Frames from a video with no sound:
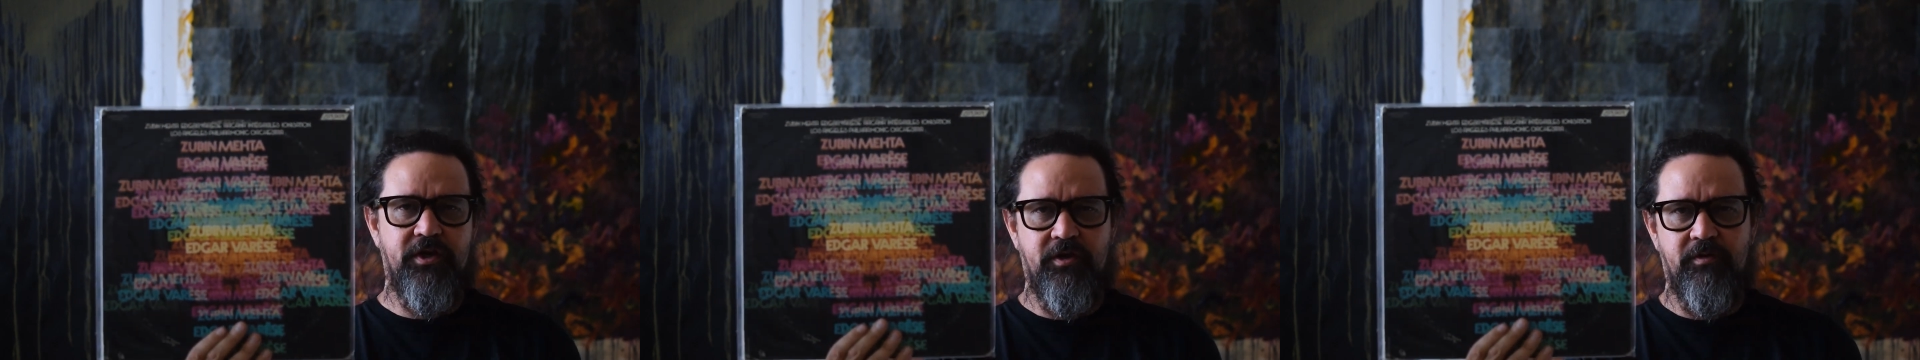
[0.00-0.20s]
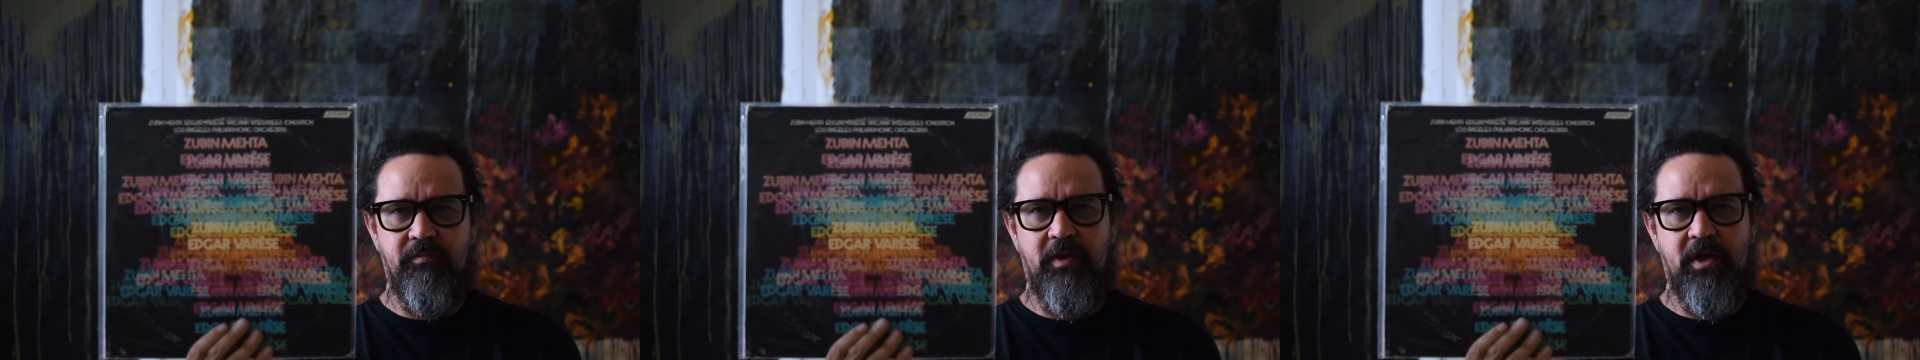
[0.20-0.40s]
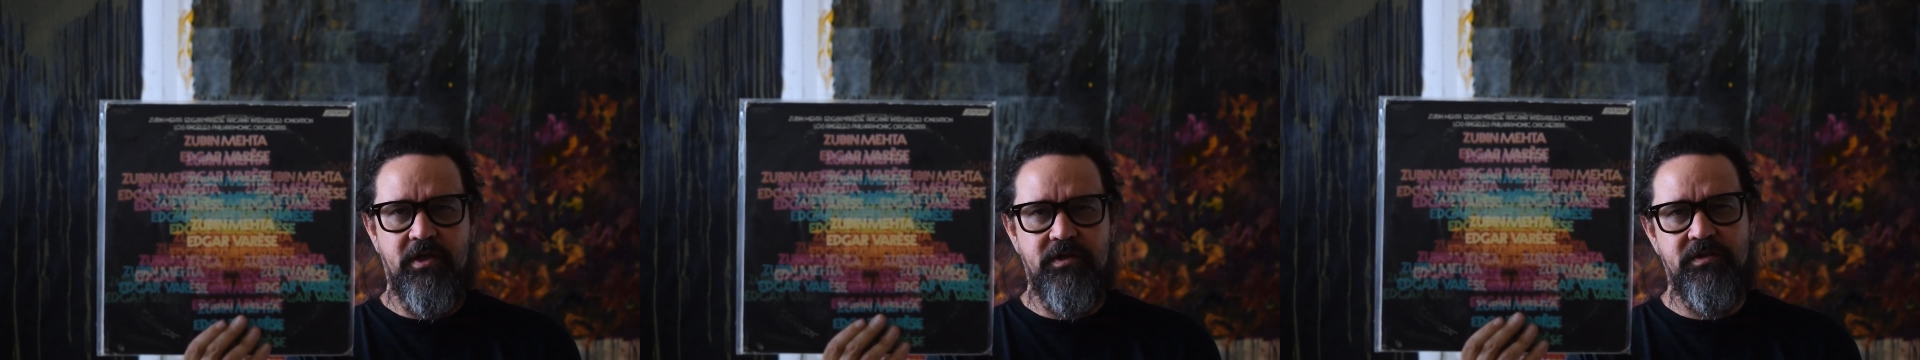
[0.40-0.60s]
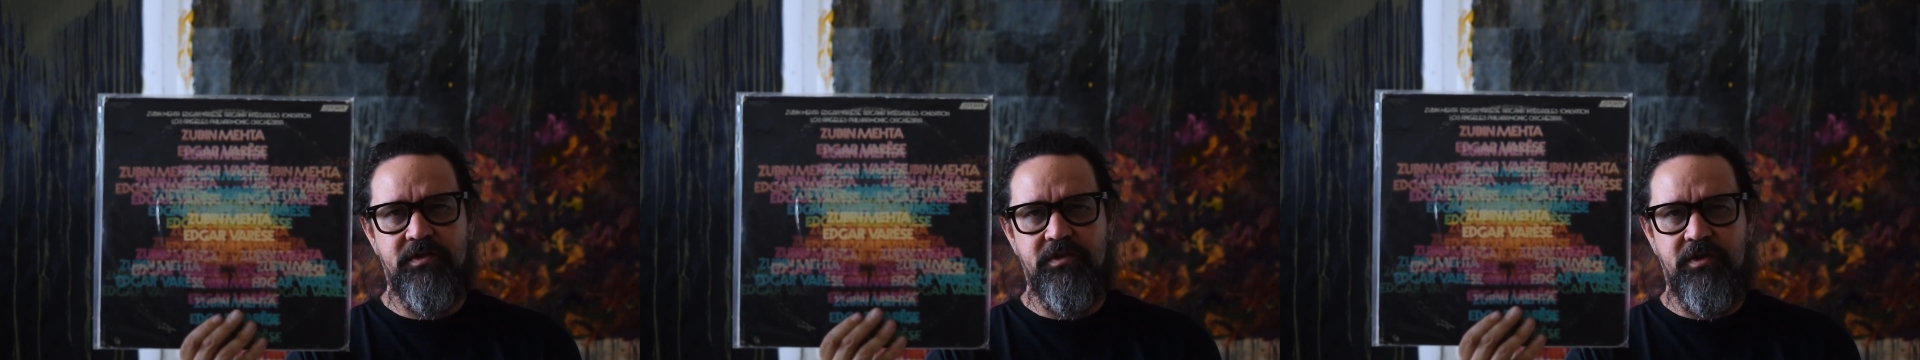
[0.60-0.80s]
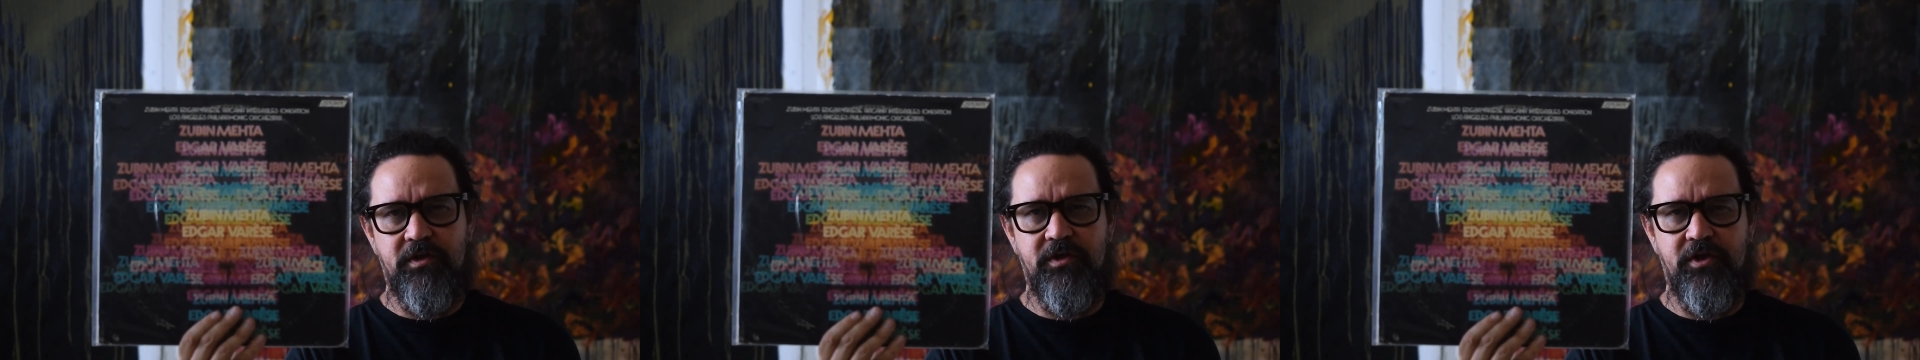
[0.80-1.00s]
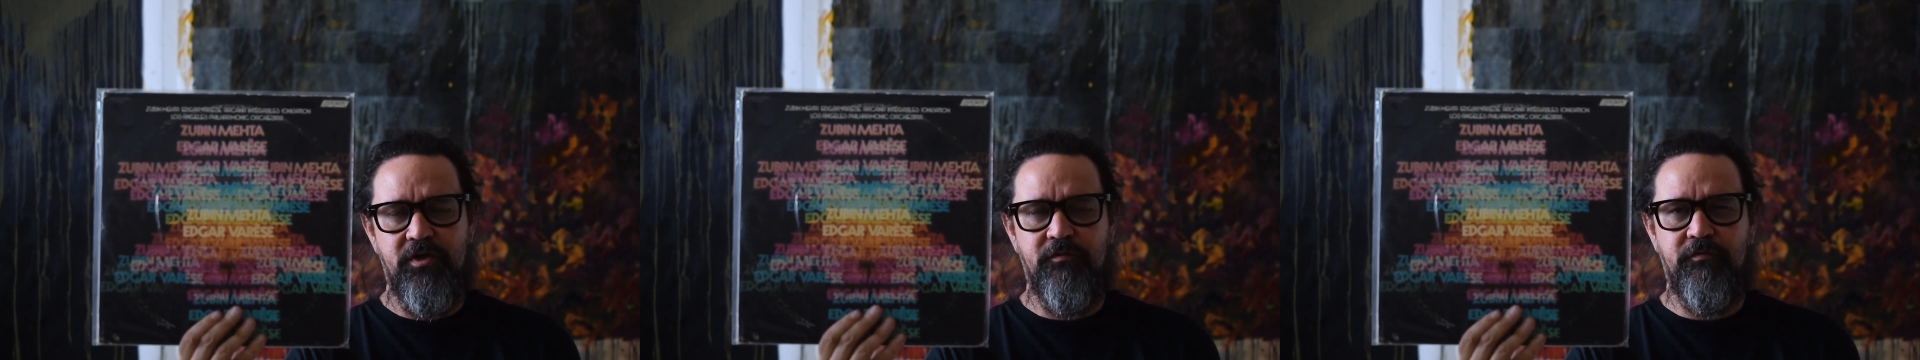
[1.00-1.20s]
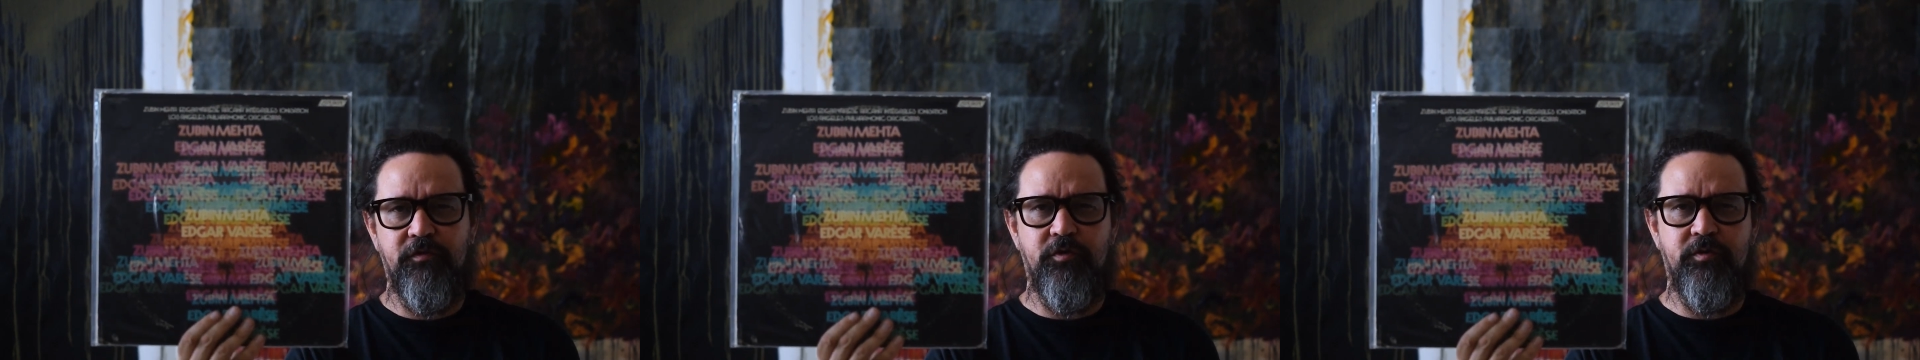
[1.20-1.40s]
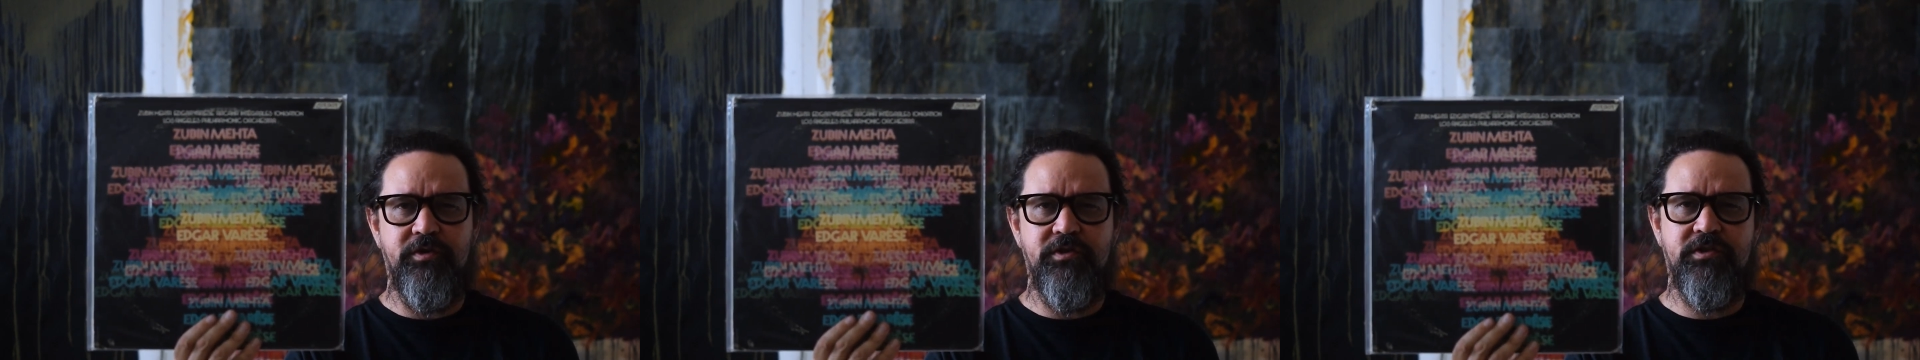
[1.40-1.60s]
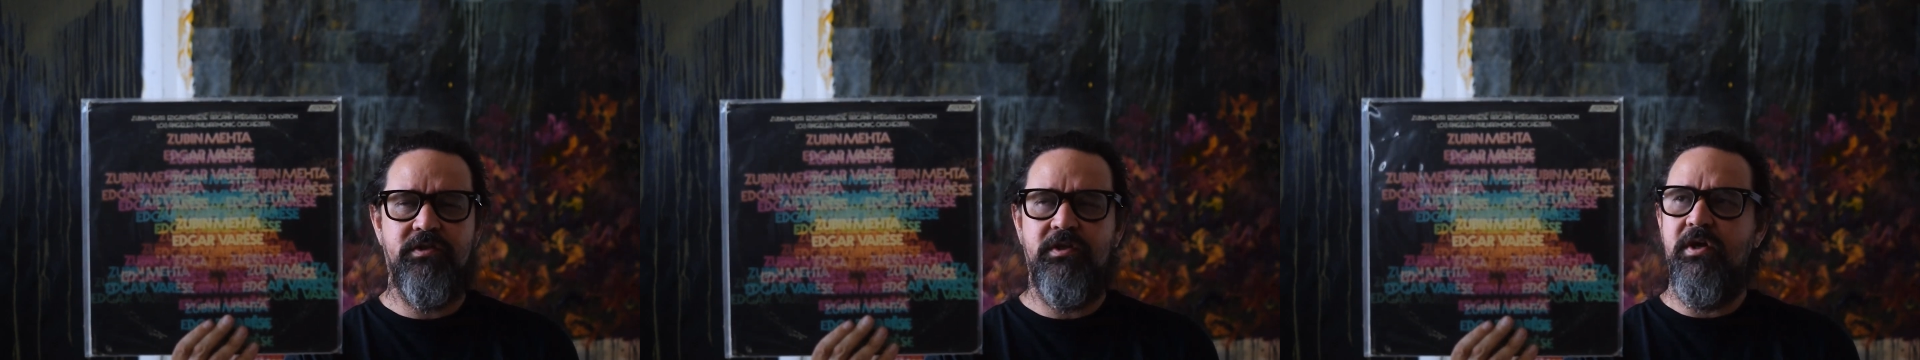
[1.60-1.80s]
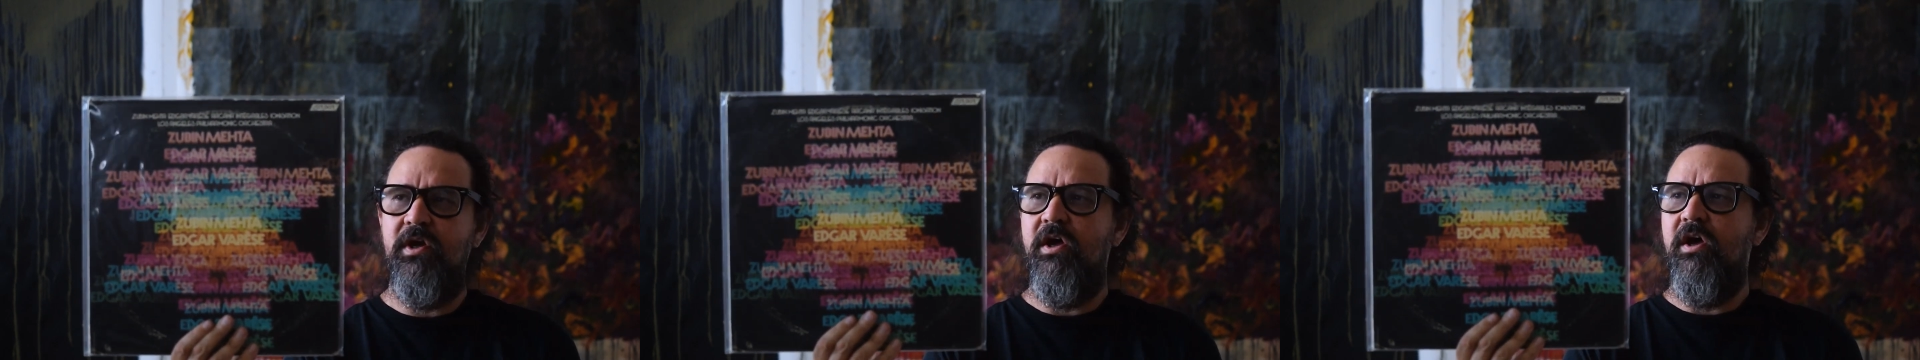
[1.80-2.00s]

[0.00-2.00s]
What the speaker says: him as an influence.